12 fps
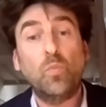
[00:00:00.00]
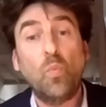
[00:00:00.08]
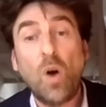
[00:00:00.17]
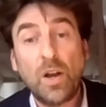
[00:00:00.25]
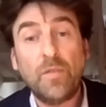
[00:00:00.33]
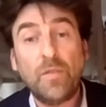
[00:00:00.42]

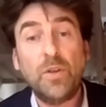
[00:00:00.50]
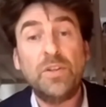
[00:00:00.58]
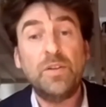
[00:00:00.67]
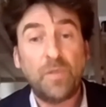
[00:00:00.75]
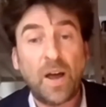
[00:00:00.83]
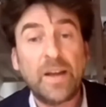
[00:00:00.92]
one of the
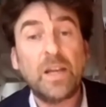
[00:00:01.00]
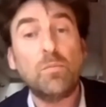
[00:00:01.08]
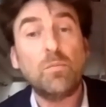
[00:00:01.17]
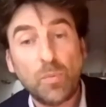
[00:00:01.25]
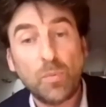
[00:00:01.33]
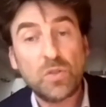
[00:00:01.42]
defining
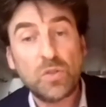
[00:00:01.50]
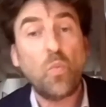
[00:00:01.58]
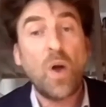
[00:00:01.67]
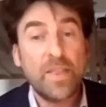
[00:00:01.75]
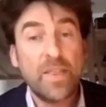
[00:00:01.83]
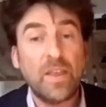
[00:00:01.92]
moments
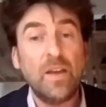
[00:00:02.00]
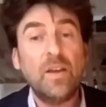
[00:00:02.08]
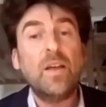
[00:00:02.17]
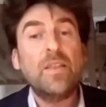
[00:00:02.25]
when